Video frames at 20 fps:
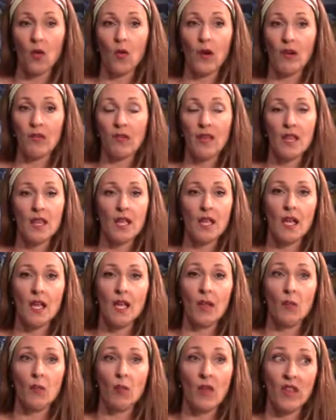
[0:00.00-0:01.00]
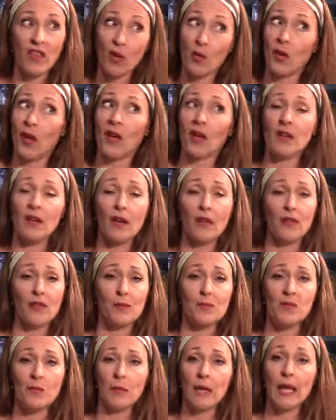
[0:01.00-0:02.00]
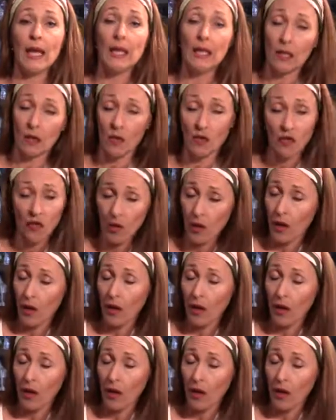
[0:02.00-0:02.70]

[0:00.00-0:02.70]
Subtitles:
everything, and I think we got that from some kittens.